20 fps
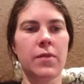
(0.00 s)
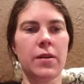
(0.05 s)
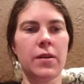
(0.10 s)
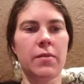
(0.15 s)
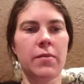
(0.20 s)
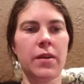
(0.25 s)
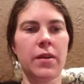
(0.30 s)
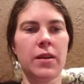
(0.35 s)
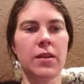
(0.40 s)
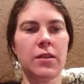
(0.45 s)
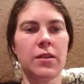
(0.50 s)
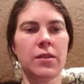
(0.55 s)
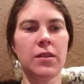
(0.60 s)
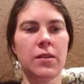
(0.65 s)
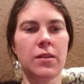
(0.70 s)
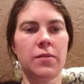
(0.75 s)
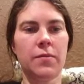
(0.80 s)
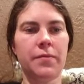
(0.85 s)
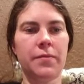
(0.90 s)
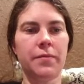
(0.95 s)
4
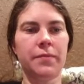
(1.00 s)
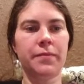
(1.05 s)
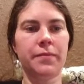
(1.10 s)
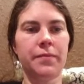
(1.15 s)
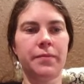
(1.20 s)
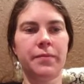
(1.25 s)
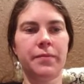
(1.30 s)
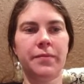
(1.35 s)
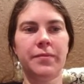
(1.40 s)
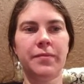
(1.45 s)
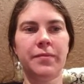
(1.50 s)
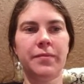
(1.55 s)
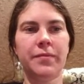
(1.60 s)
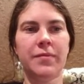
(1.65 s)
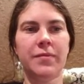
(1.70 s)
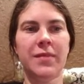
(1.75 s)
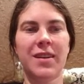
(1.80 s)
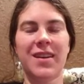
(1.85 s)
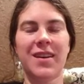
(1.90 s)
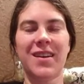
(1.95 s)
minus 2.
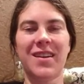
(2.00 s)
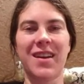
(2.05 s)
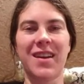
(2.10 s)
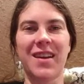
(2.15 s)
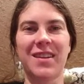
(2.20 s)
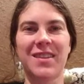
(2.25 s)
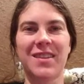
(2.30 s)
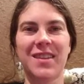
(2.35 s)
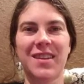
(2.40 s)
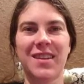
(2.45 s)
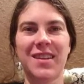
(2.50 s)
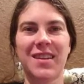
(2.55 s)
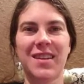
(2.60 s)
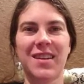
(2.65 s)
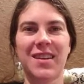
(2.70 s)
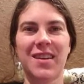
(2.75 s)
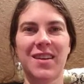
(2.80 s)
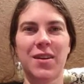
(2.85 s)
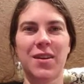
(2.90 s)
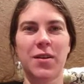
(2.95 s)
Alright,
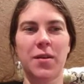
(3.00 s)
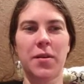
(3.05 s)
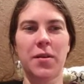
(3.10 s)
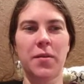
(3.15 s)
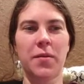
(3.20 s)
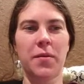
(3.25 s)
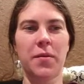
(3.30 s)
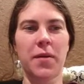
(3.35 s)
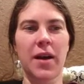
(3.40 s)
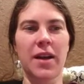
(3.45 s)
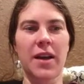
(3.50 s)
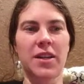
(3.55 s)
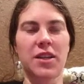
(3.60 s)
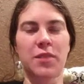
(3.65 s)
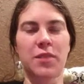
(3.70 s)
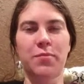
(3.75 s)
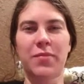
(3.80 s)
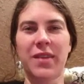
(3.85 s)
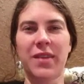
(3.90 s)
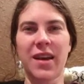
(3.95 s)

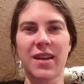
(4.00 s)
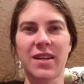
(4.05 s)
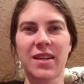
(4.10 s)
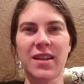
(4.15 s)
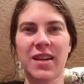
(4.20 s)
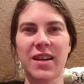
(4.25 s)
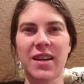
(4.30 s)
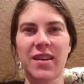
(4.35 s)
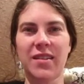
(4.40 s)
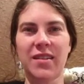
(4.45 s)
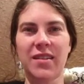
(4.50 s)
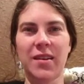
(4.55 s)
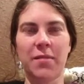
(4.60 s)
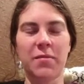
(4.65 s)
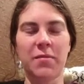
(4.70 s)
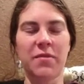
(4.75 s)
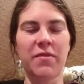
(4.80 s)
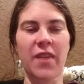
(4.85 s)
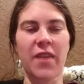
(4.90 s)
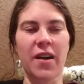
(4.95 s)
I just plugged it in.
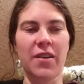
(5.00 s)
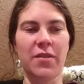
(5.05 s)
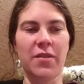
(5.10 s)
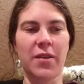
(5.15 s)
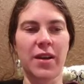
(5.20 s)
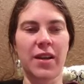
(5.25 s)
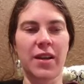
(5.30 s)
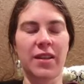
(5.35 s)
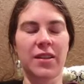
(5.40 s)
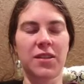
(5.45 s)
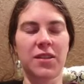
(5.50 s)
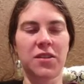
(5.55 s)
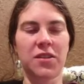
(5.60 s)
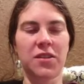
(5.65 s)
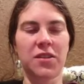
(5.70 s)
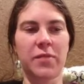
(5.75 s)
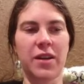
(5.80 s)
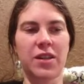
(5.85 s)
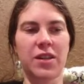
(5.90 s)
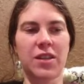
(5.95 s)
I'm evaluating
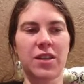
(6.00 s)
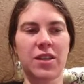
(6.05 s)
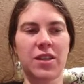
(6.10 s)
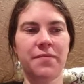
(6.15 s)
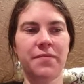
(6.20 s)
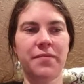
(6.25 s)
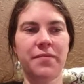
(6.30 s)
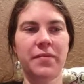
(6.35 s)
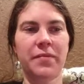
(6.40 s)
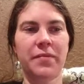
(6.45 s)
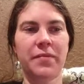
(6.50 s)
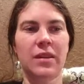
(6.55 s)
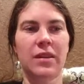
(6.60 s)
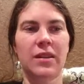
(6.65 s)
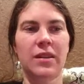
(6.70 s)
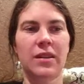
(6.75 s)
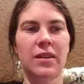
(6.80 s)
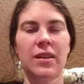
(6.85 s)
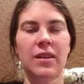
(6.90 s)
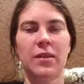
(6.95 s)
this expression.
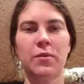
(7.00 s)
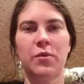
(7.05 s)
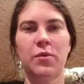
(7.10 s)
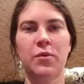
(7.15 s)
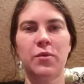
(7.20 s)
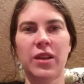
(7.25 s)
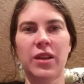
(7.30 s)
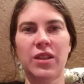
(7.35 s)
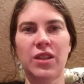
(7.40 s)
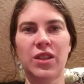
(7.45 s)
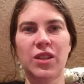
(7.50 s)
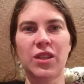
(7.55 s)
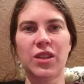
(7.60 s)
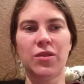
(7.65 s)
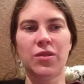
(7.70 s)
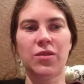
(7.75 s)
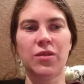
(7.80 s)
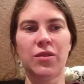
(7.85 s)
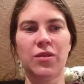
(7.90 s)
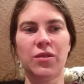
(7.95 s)
Going
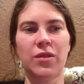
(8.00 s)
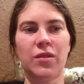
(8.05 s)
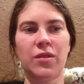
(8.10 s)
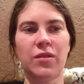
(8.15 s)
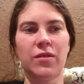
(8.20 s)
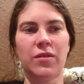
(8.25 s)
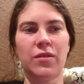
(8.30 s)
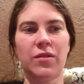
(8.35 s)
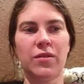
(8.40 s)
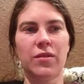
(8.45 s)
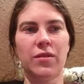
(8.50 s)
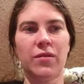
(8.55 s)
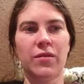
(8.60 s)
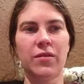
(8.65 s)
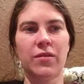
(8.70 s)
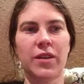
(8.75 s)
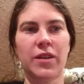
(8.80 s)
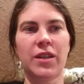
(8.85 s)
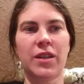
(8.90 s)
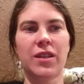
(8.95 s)
to
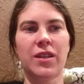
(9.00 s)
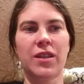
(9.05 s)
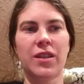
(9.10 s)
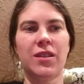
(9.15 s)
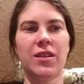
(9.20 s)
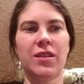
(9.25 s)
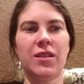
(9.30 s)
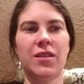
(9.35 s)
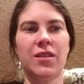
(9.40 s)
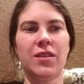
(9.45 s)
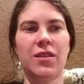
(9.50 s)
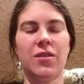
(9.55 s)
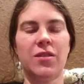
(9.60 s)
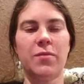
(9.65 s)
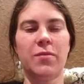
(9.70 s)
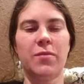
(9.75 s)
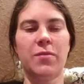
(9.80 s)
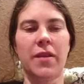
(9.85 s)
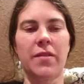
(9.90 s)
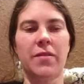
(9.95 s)
first
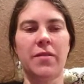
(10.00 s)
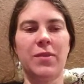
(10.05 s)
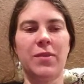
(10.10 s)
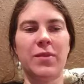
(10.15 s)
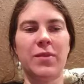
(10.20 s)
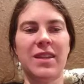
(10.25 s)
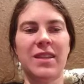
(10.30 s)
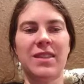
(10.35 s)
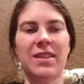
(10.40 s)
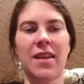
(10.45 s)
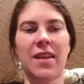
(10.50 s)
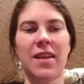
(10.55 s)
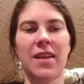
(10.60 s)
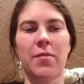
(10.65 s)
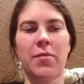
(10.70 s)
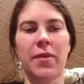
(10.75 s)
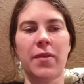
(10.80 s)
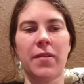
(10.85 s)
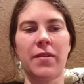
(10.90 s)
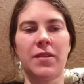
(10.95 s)
do the what's
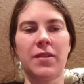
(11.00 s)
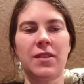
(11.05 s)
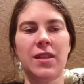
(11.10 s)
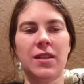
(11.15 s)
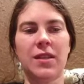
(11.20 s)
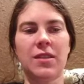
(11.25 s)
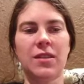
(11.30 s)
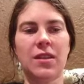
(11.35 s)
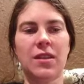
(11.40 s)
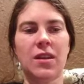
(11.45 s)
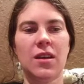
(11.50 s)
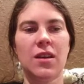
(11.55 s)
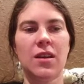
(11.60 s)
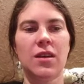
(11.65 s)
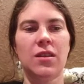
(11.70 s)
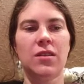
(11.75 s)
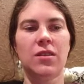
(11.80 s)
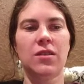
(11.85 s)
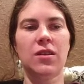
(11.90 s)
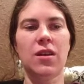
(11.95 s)
inside the parentheses.
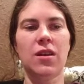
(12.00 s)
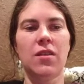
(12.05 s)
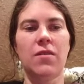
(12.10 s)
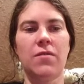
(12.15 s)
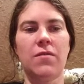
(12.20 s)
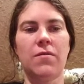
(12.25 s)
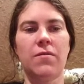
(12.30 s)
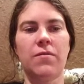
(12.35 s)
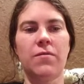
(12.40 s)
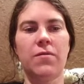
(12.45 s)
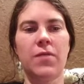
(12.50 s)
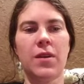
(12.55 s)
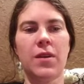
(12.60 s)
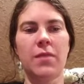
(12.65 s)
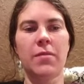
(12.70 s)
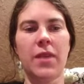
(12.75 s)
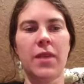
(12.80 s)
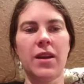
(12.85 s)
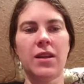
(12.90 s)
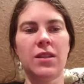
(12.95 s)
So
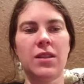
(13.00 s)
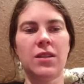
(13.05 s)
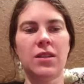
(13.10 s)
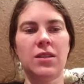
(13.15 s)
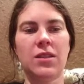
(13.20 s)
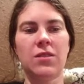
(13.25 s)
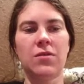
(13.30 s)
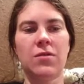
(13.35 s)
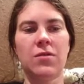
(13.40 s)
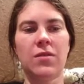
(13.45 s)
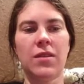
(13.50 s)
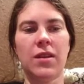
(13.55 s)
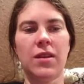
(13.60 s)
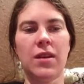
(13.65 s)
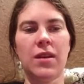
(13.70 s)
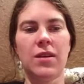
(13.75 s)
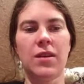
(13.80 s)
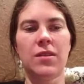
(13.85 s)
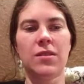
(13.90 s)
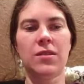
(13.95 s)
4 minus 2
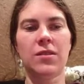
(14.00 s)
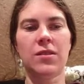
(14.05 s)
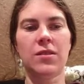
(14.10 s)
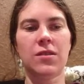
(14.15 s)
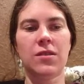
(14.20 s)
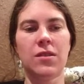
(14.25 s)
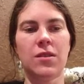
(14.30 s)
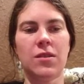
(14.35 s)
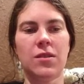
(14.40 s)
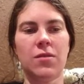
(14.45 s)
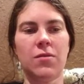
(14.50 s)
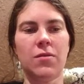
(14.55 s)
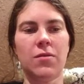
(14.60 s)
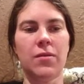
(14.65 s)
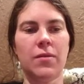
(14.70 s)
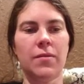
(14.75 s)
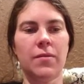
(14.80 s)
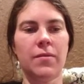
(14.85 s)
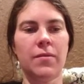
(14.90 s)
is 2.